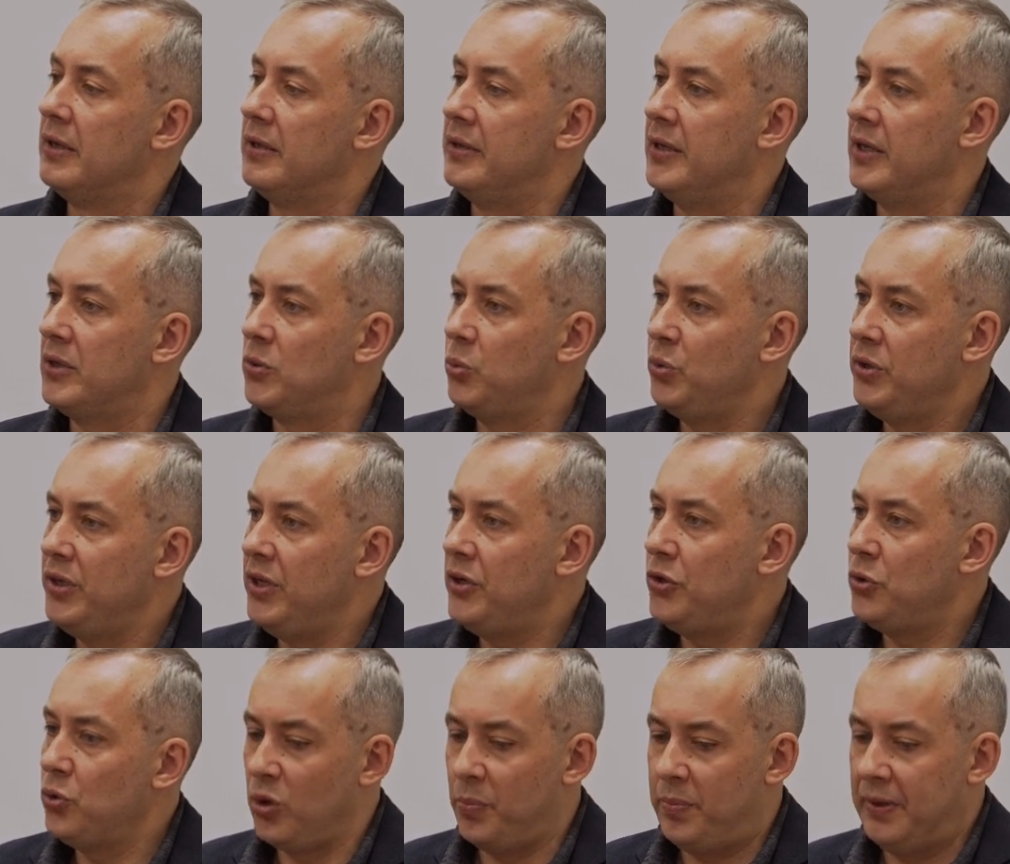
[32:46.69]
that we
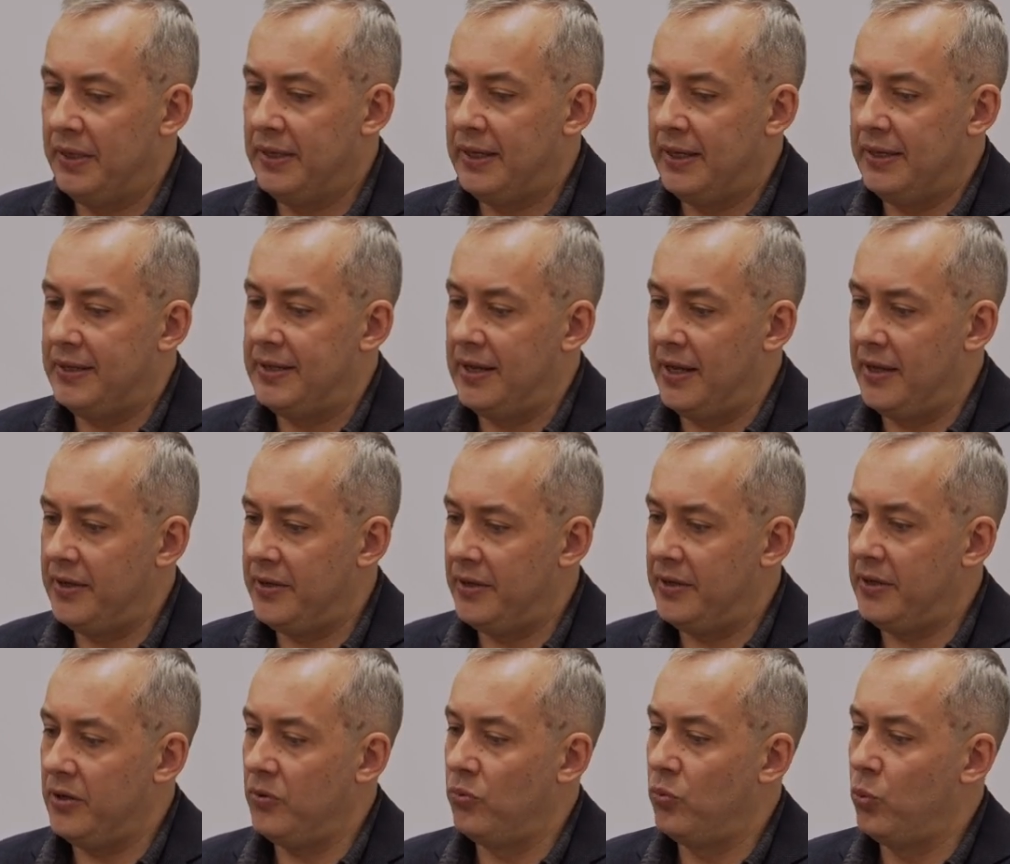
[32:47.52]
need European
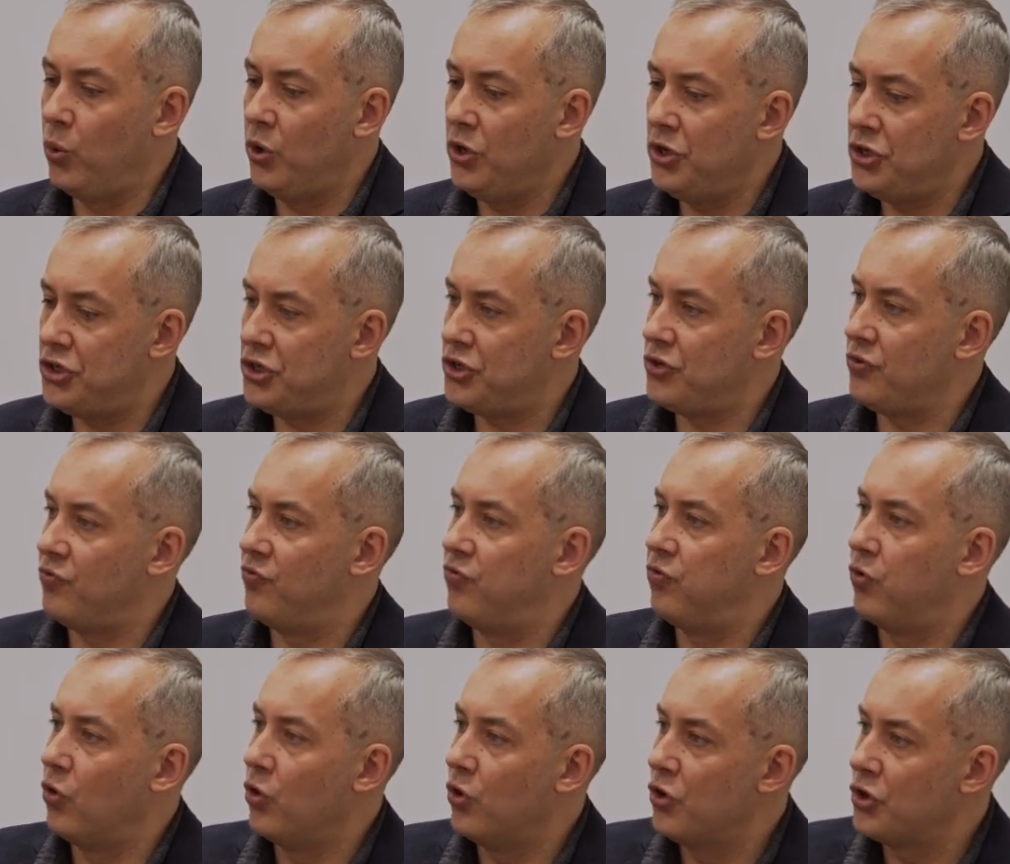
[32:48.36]
identity, which
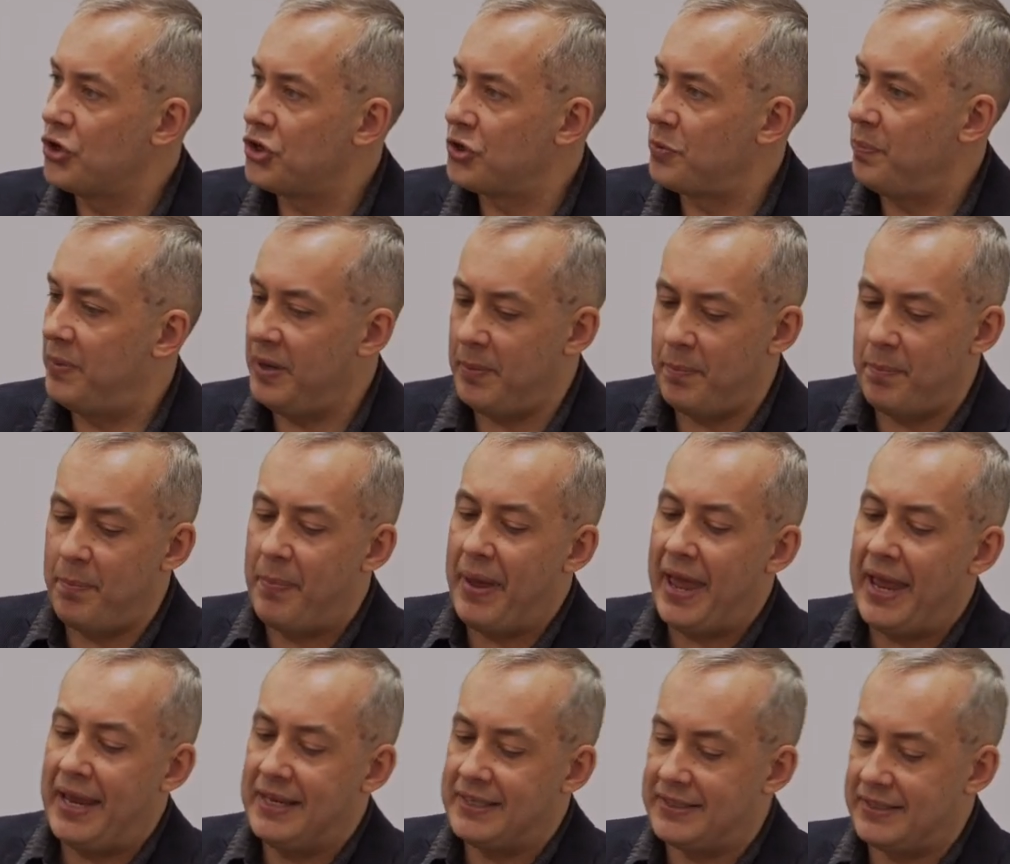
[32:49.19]
would be
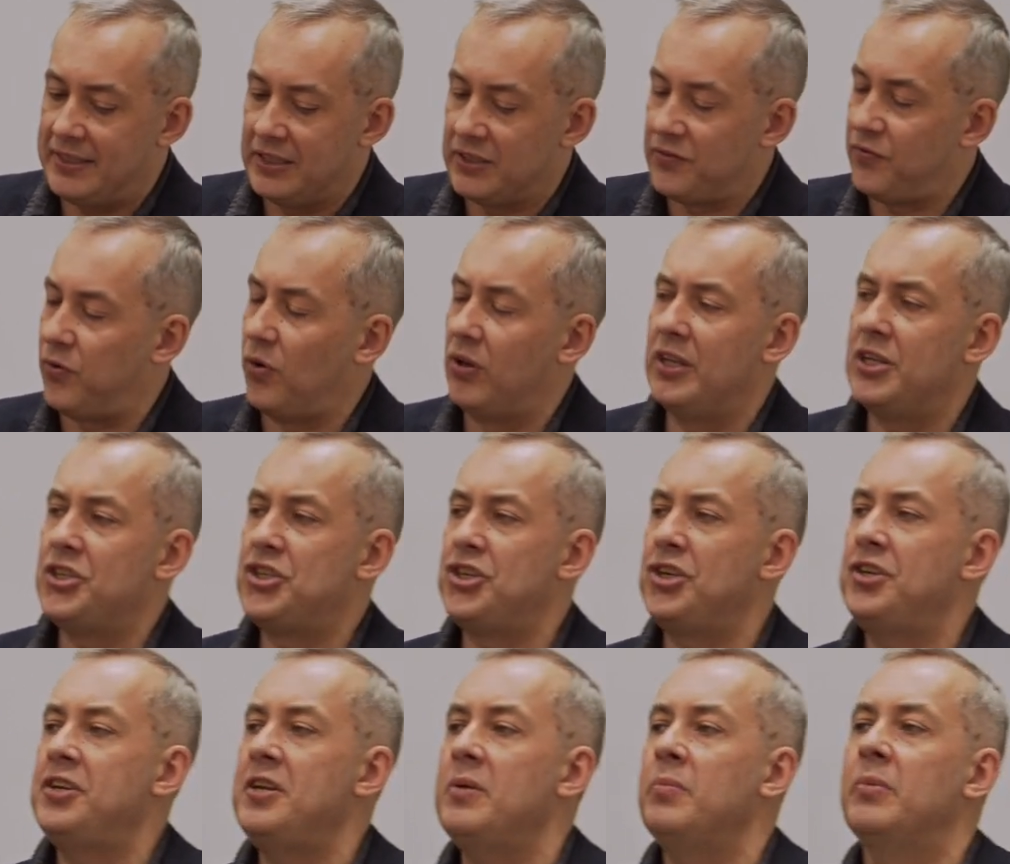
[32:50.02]
basis for
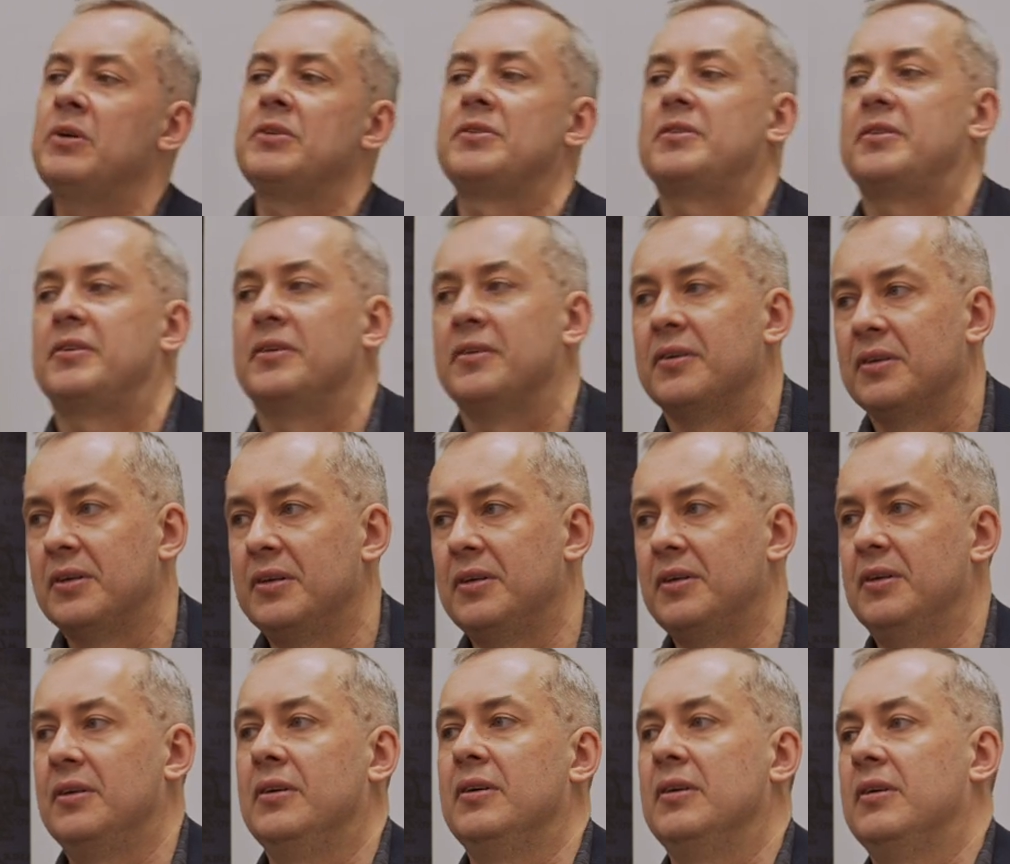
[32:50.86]
legitimacy
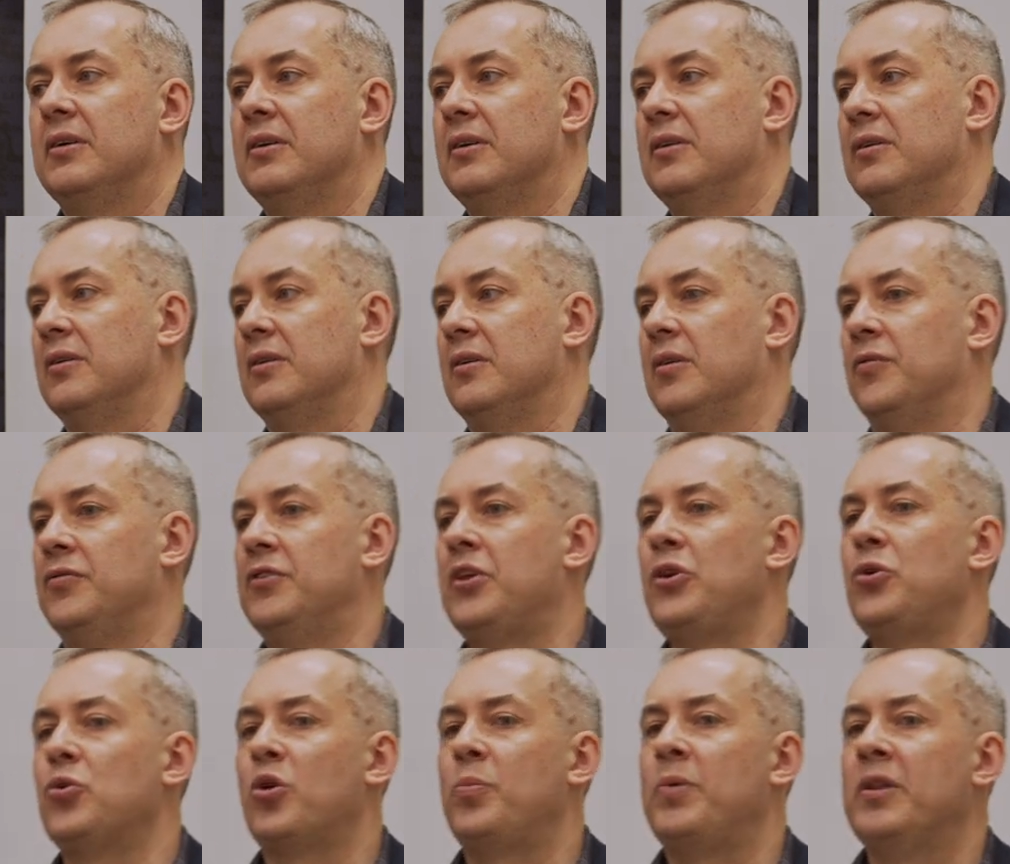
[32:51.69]
of
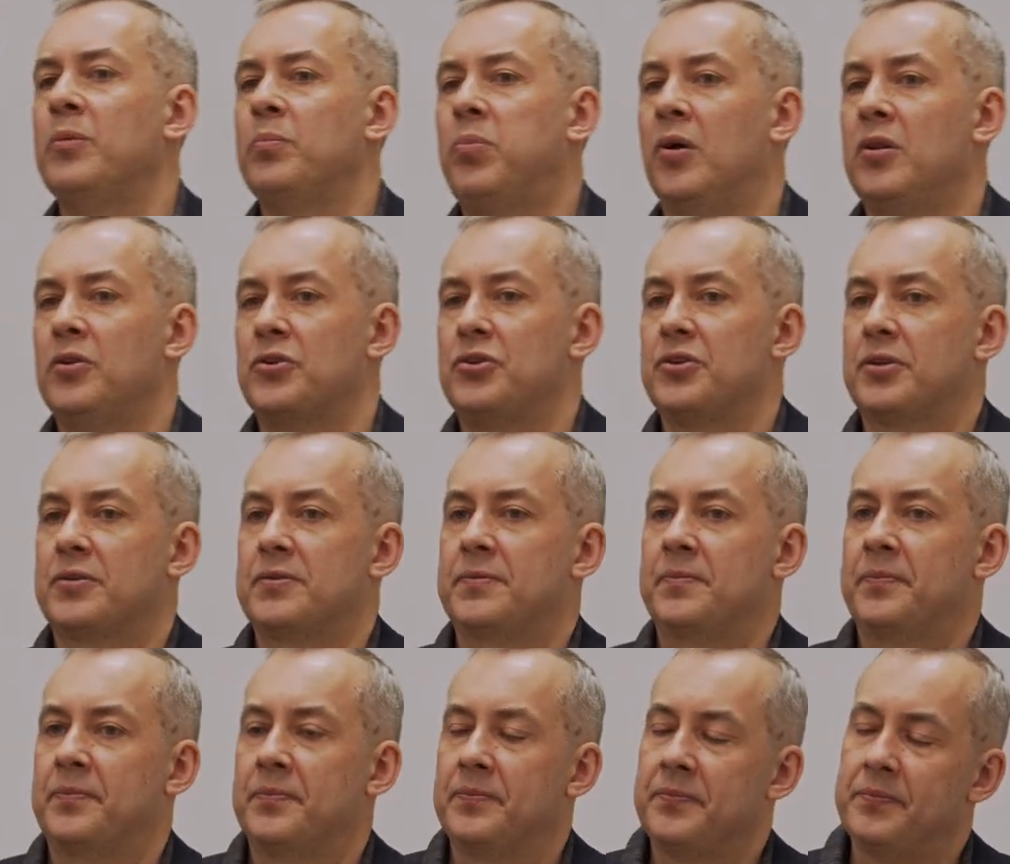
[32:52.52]
the European politics.